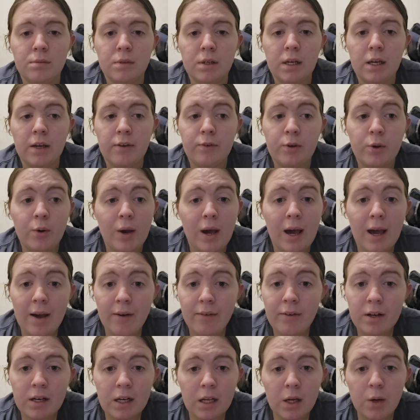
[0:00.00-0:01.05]
If you
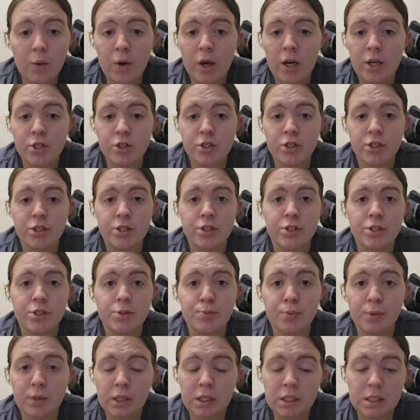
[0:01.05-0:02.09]
have any questions,
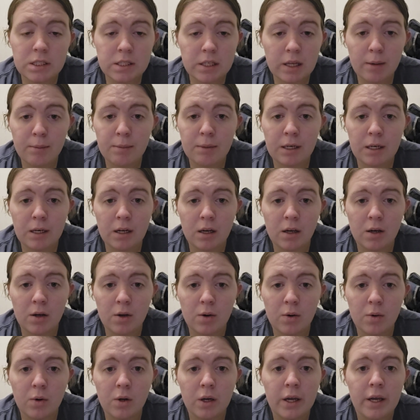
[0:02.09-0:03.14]
please let me
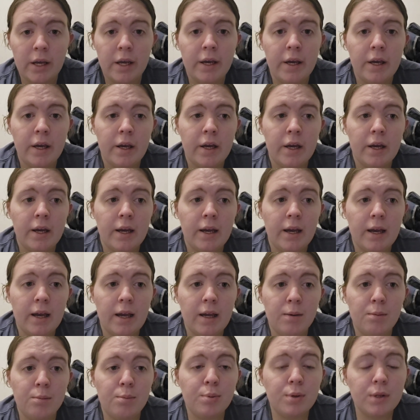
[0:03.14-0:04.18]
know,
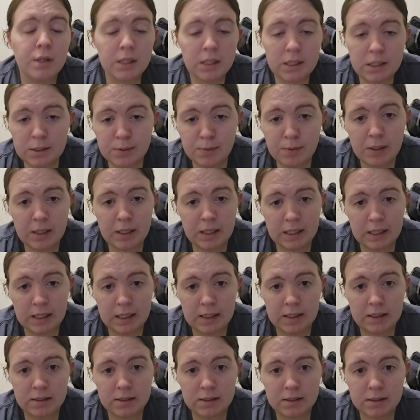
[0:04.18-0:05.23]
and please be
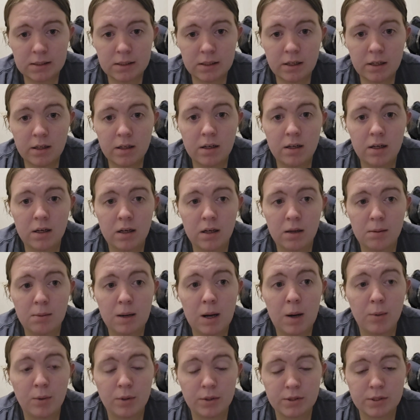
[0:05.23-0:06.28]
nice.
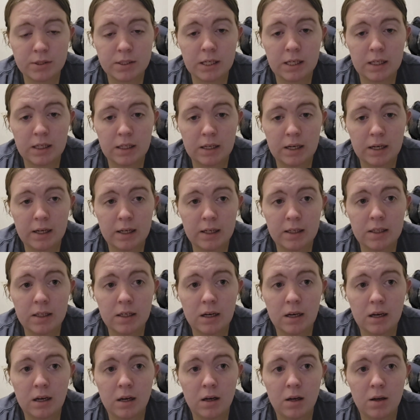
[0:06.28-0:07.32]
I will say that
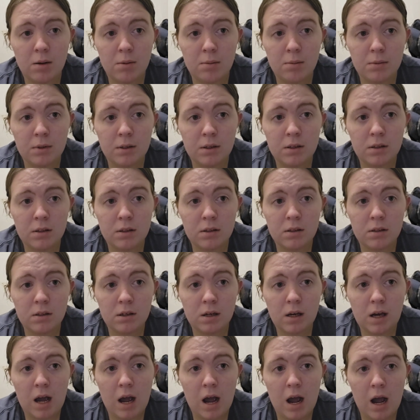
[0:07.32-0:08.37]

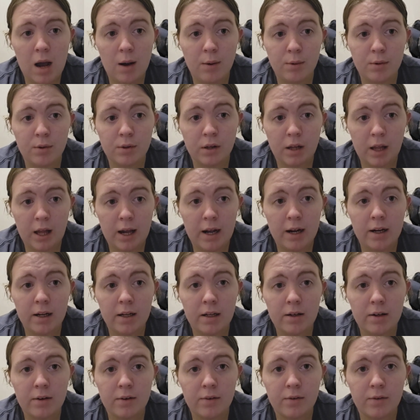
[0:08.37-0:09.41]
I would
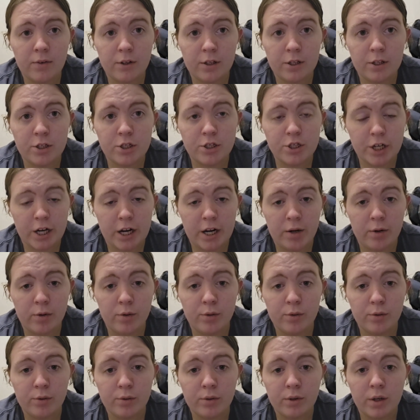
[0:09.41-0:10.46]
like for this
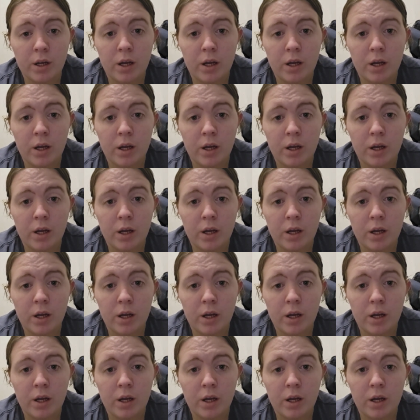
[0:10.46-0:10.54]
channel,